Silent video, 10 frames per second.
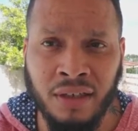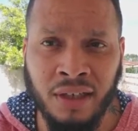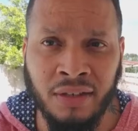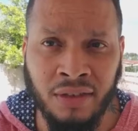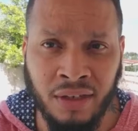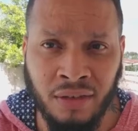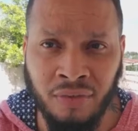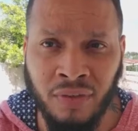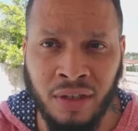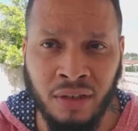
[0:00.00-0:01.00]
He has yet to
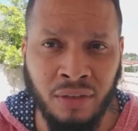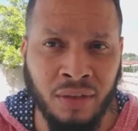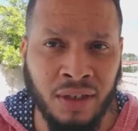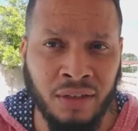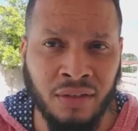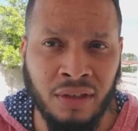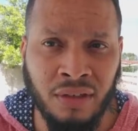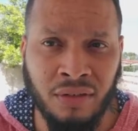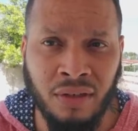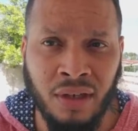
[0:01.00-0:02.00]
fight in the United
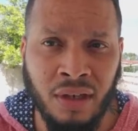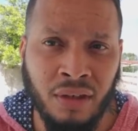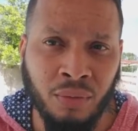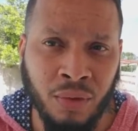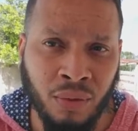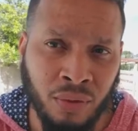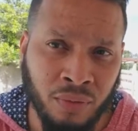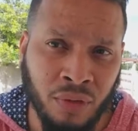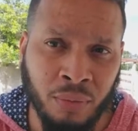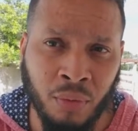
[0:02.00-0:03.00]
States we don't know
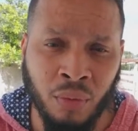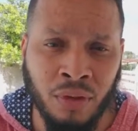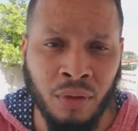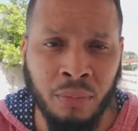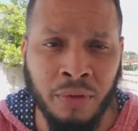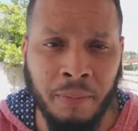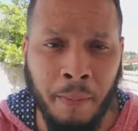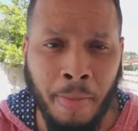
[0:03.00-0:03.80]
if he ever will, but